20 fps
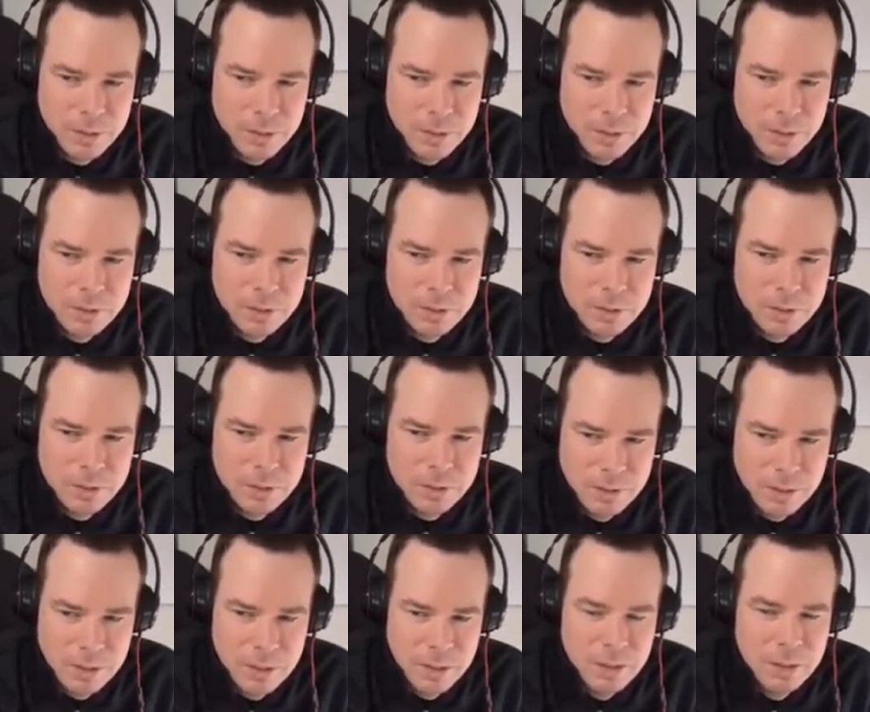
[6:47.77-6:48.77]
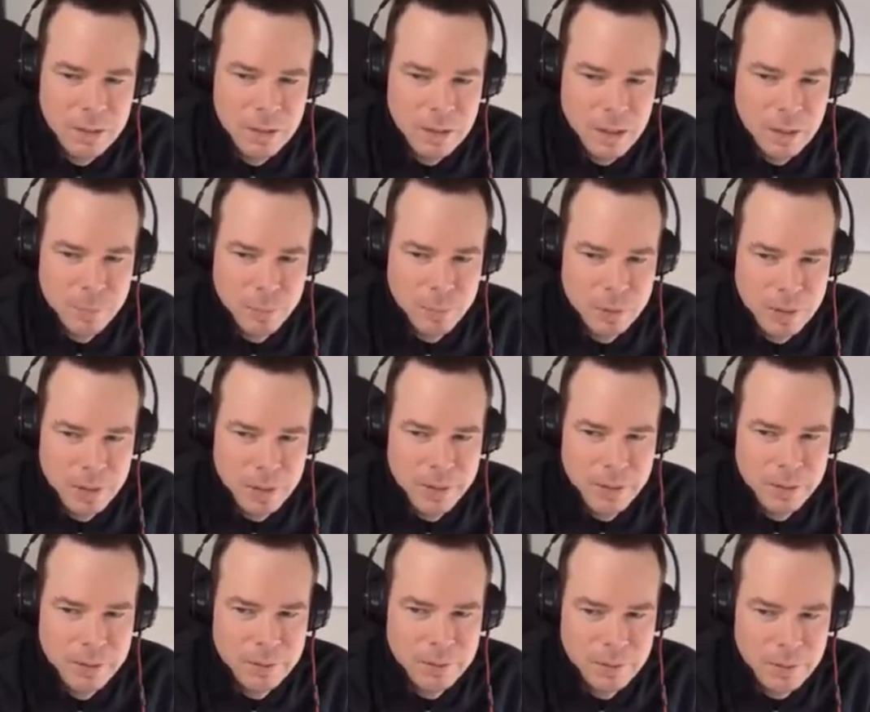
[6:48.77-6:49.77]
those things in the upper
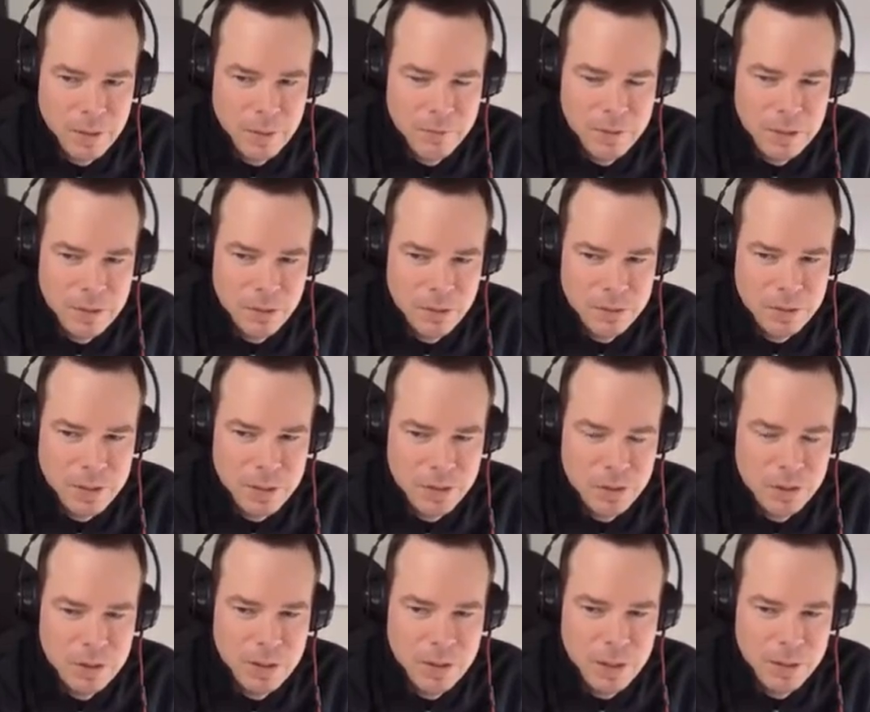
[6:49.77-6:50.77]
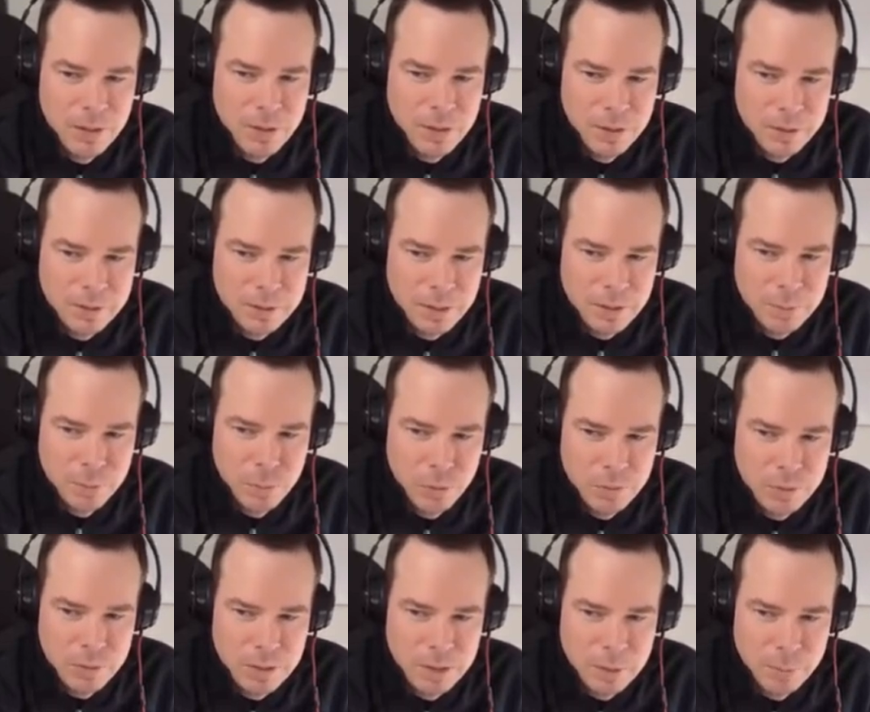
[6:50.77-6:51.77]
layer of the intersection and the things that get
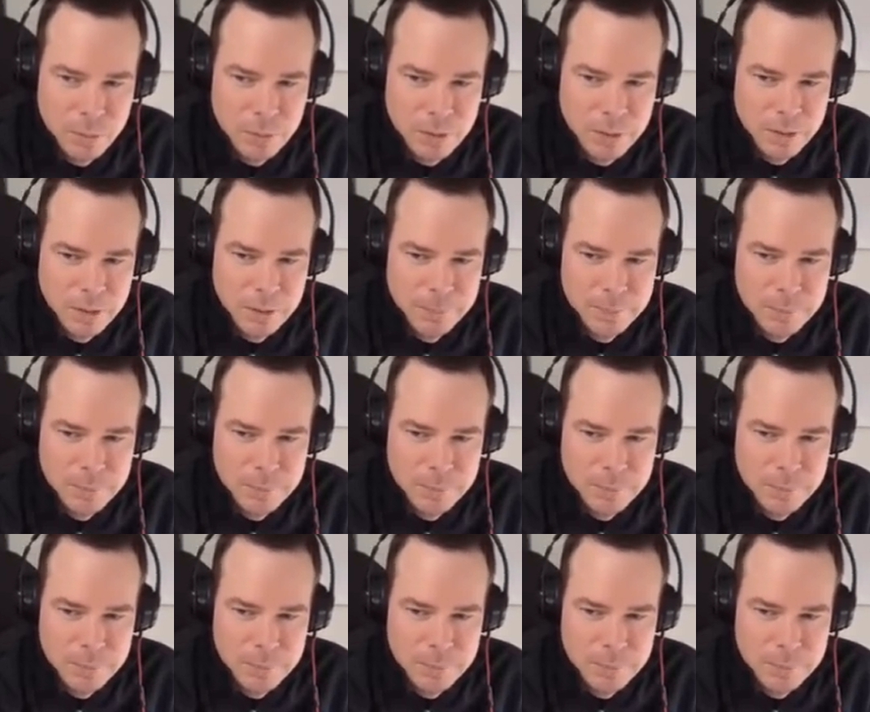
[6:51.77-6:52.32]
moved to the upper layer.